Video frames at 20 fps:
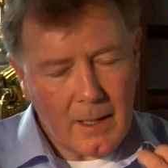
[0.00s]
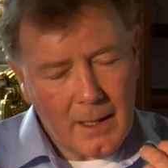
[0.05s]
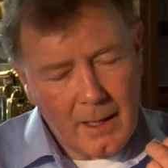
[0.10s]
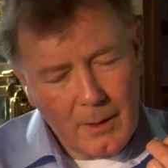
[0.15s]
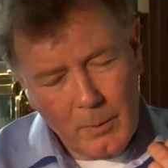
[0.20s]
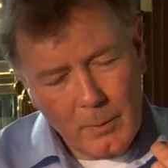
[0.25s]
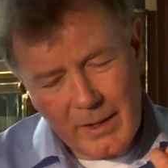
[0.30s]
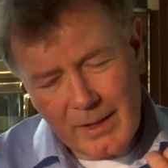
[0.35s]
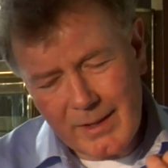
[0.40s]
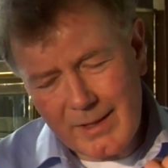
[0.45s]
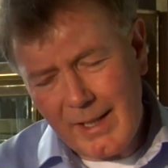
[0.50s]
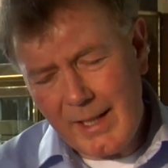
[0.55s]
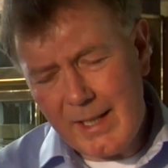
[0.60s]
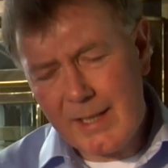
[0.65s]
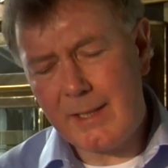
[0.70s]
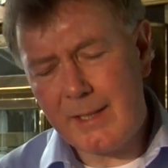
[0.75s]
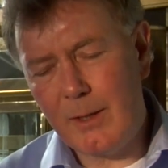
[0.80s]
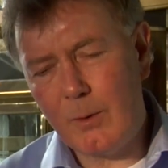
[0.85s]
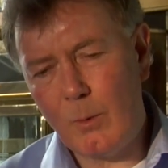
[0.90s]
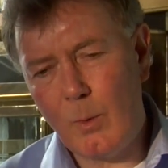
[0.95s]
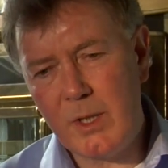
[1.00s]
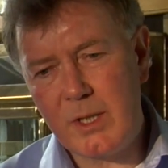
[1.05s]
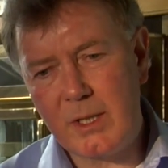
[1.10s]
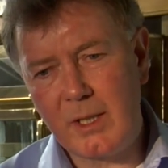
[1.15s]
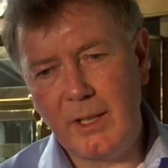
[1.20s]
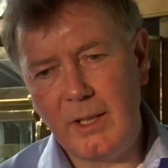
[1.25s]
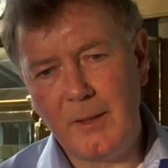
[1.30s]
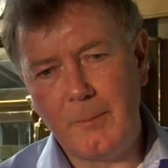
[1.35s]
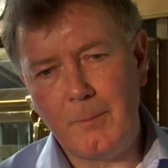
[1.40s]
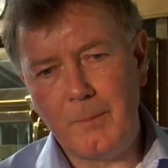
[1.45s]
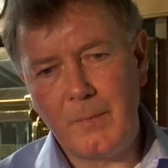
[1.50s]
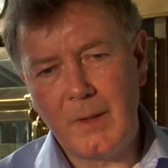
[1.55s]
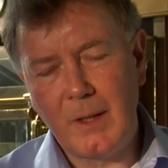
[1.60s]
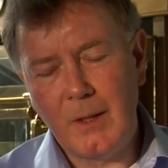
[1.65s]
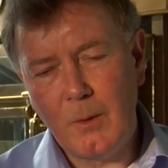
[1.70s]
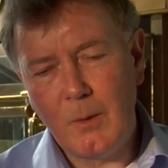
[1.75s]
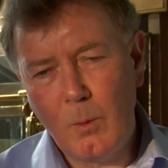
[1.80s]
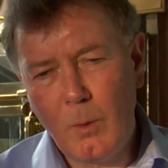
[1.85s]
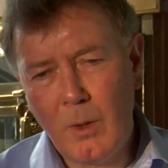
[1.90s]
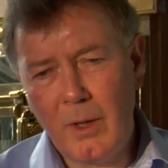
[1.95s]
And when you're tasting whiskey,
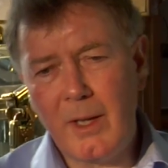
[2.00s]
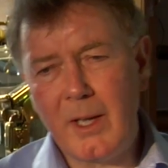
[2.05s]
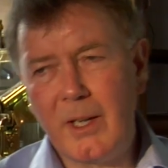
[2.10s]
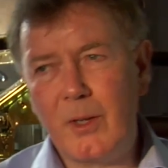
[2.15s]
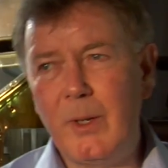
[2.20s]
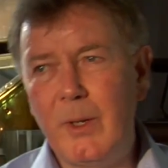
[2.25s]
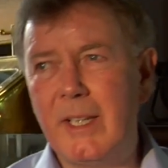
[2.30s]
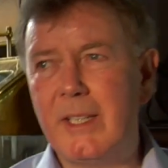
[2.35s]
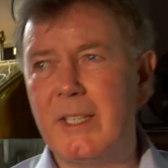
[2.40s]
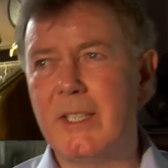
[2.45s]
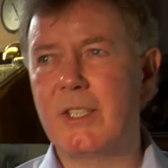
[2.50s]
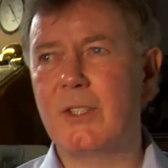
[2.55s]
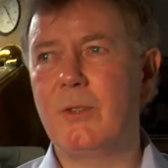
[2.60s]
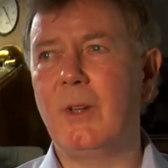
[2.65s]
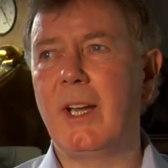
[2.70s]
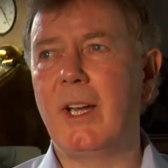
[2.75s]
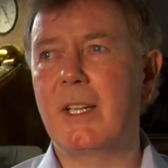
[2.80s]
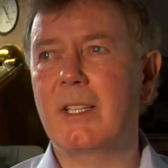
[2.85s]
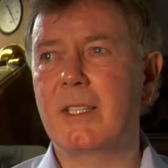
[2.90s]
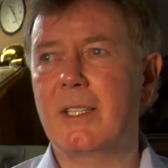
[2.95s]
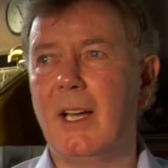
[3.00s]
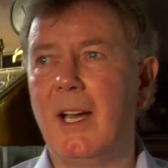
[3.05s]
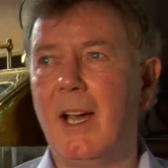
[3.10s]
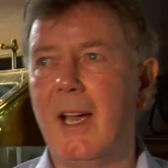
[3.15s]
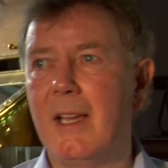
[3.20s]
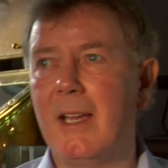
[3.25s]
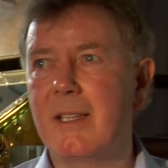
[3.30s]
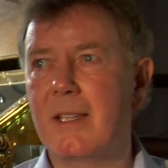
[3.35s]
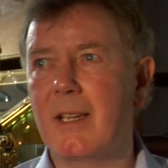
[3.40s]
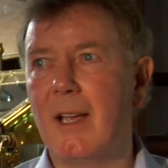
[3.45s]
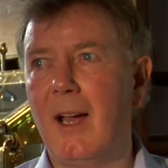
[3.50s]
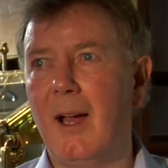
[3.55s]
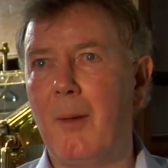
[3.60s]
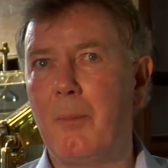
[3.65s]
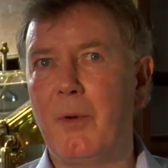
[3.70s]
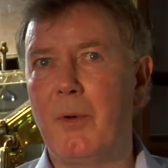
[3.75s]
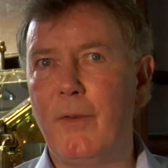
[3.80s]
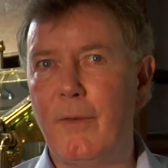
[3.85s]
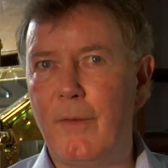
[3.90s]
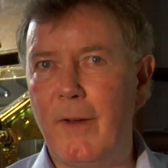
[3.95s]
one of the greatest tricks as a
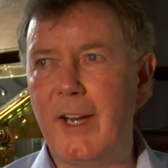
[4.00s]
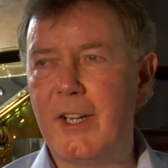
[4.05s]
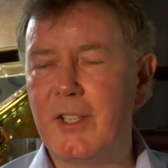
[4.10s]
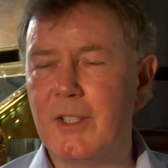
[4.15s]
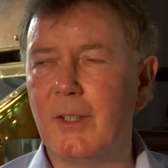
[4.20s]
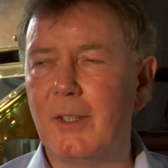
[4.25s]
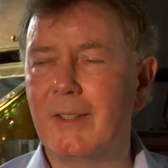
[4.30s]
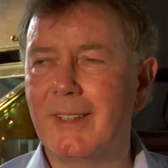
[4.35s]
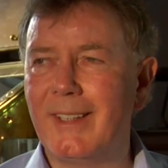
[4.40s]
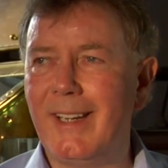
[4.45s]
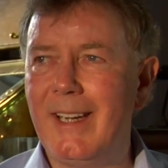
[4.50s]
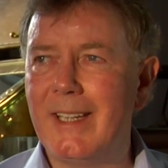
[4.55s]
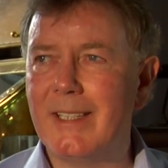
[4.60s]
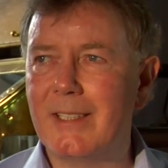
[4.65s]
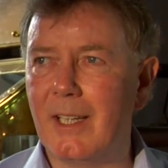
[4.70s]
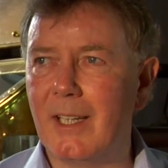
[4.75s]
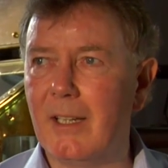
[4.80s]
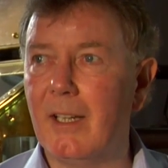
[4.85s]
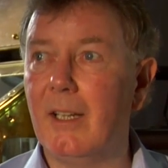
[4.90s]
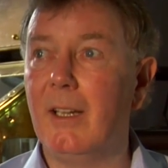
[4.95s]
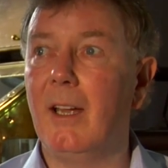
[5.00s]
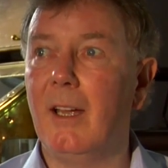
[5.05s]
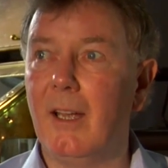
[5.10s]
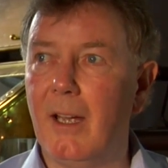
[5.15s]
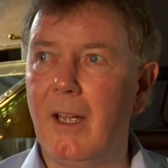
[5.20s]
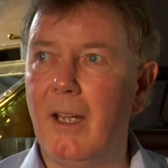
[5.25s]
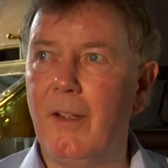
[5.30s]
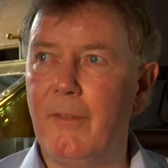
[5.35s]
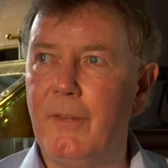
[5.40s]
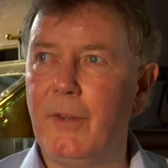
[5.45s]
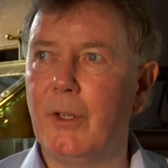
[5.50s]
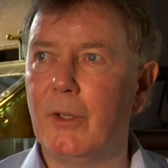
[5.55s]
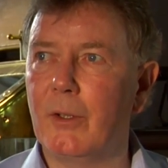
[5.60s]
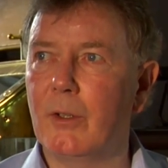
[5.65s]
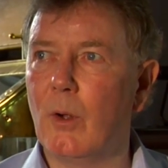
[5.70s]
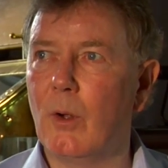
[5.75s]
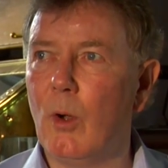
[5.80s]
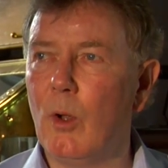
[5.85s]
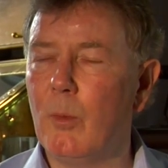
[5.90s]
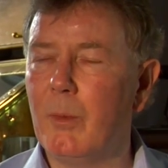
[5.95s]
professional taster, if you
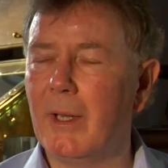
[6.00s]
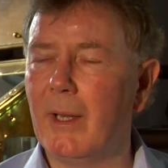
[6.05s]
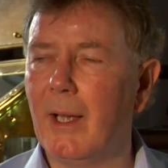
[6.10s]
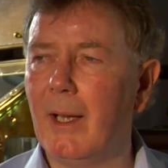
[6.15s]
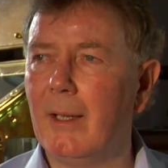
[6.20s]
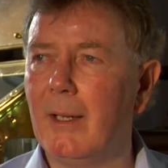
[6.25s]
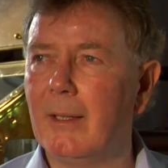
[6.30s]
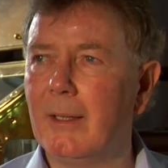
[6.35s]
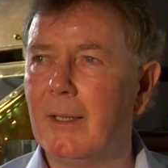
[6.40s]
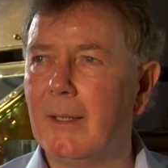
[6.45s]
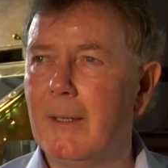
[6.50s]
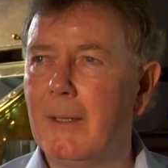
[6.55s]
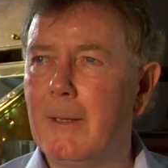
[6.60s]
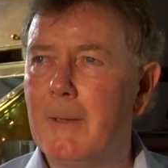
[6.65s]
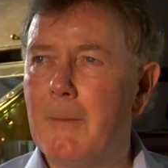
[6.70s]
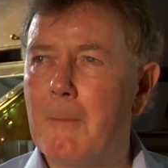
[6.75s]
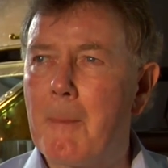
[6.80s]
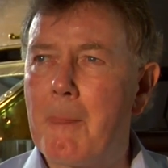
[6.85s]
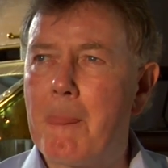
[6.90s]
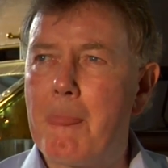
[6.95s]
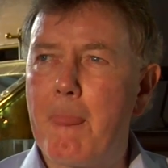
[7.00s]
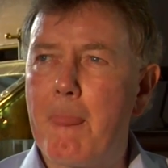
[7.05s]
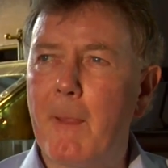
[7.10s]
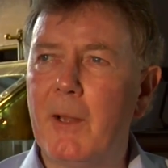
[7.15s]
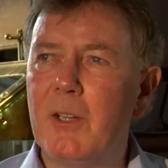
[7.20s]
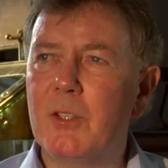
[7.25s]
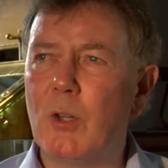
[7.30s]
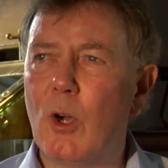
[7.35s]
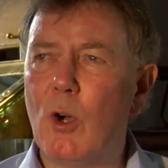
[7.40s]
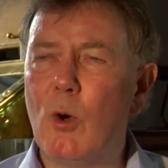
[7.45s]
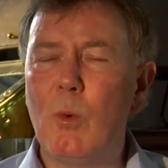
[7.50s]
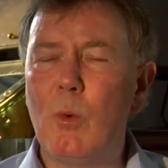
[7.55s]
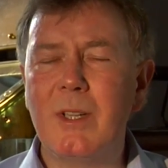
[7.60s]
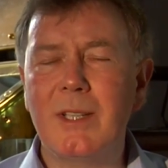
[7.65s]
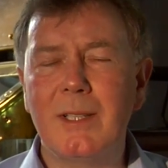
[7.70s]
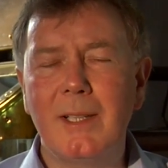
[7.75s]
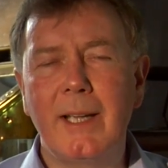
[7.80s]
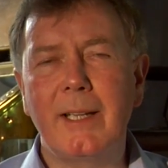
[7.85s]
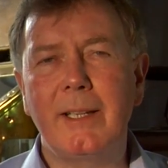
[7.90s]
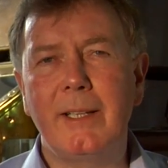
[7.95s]
could call me that, is
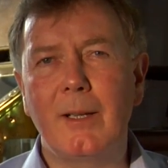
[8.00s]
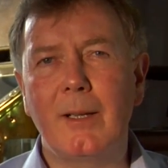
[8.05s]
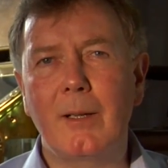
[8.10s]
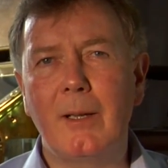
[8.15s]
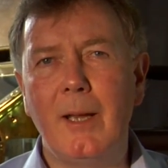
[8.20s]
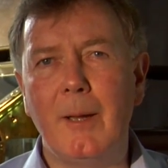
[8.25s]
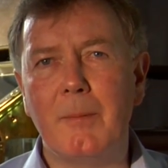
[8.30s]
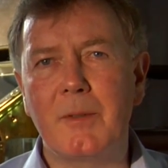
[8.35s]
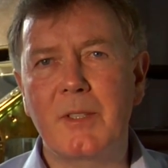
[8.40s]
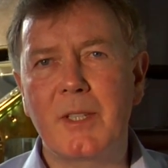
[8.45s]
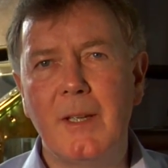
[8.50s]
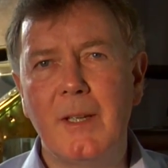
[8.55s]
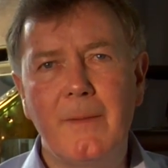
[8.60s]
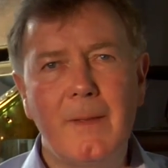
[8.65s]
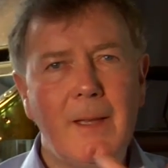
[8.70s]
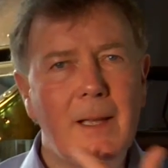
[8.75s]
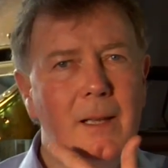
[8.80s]
always lick your lips.